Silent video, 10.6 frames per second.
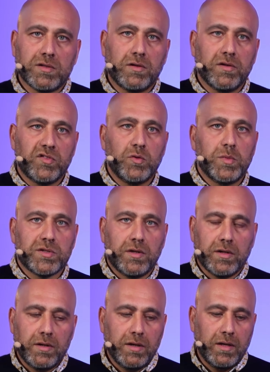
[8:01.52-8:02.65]
consumers
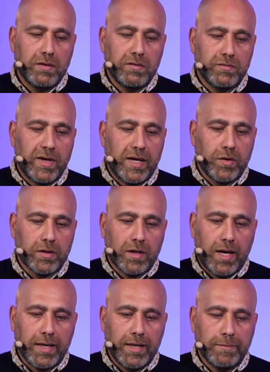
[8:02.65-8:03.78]
are valuing
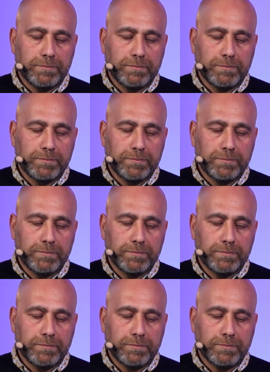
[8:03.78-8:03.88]
highly.